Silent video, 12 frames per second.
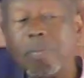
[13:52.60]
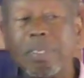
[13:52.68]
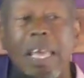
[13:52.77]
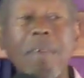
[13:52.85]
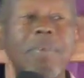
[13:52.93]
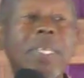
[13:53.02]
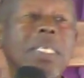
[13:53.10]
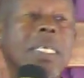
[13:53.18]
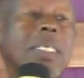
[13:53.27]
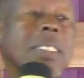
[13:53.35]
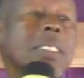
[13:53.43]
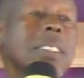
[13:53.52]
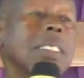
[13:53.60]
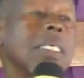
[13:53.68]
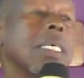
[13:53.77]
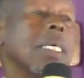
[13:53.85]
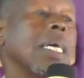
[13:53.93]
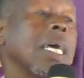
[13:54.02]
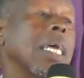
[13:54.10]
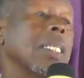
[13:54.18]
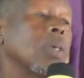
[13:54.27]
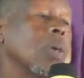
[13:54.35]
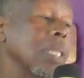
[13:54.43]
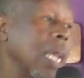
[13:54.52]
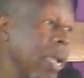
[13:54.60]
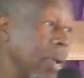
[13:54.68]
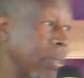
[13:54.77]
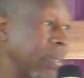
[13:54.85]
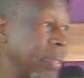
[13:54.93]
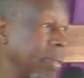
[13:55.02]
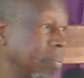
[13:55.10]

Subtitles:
of David and Goliath.